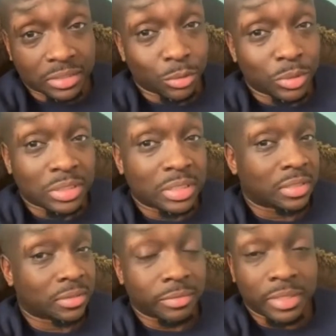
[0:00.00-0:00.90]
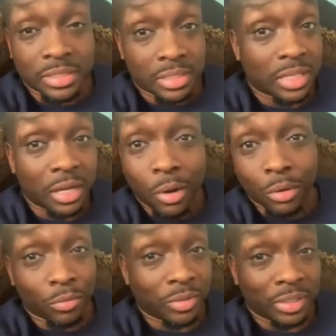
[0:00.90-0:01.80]
So it's just like all
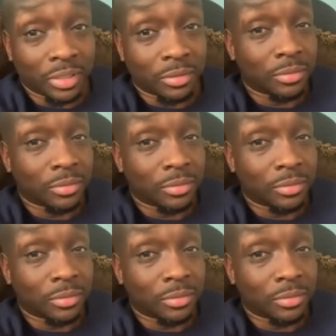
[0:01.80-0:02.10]
over now.